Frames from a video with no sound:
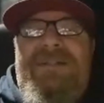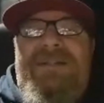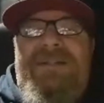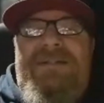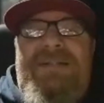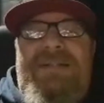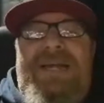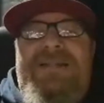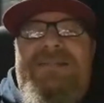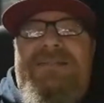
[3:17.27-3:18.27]
That
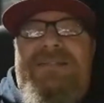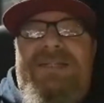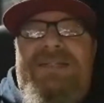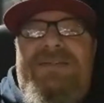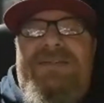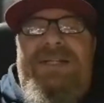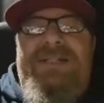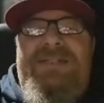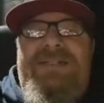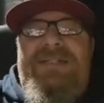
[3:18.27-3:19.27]
is just crazy.
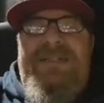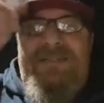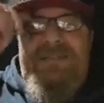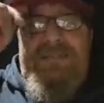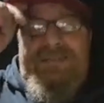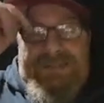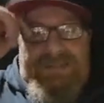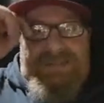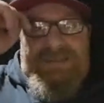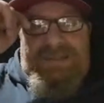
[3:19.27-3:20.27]

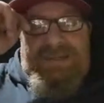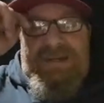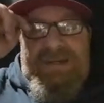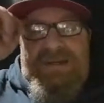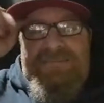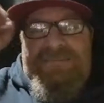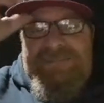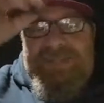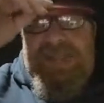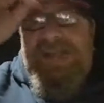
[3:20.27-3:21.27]

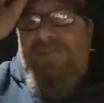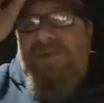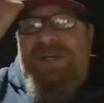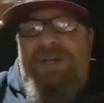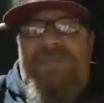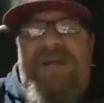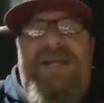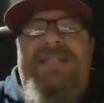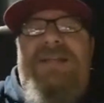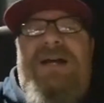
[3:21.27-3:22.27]
Have one of your buddies
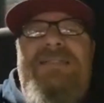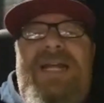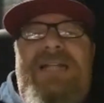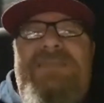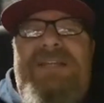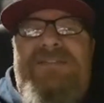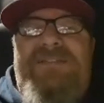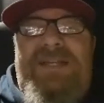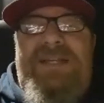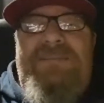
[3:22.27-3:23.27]
contact me via
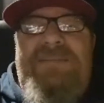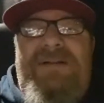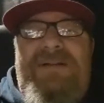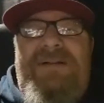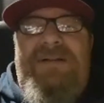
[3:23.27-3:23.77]
email. I mean,